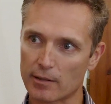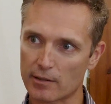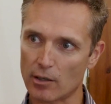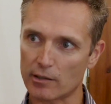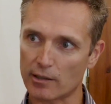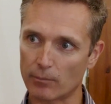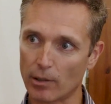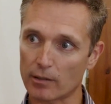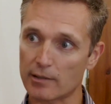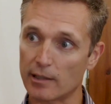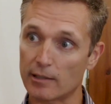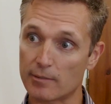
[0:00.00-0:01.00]
the starting
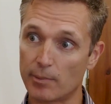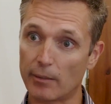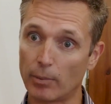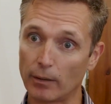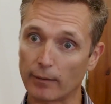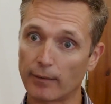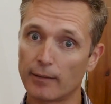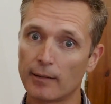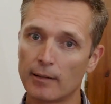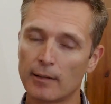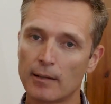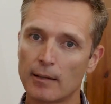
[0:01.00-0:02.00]
blocks yet. It's been built.
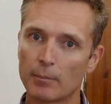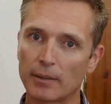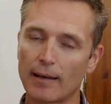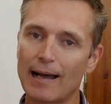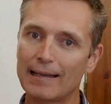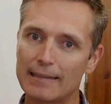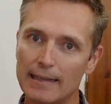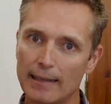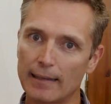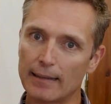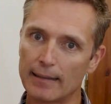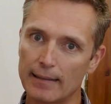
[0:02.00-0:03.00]
But the
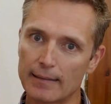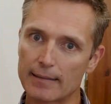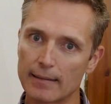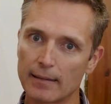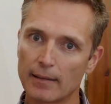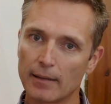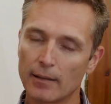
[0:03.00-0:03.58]
idea is